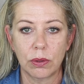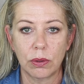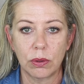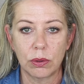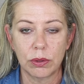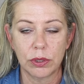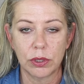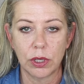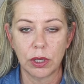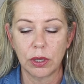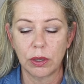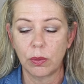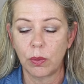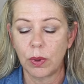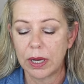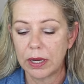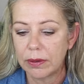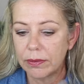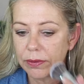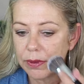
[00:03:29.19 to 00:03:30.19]
also
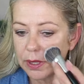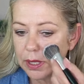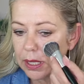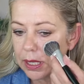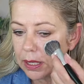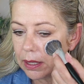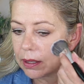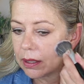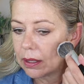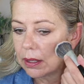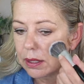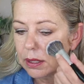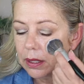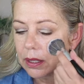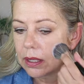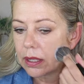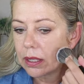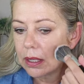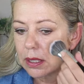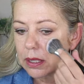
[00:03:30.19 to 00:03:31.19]
one of the
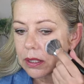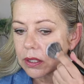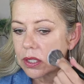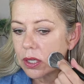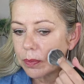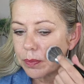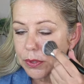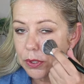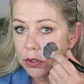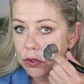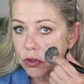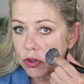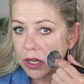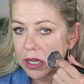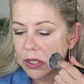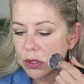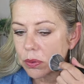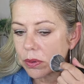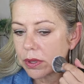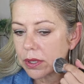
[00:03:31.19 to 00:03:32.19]
tips and
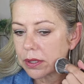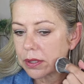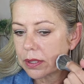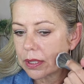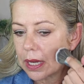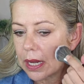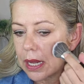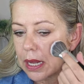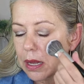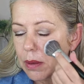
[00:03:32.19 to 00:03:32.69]
tricks with this.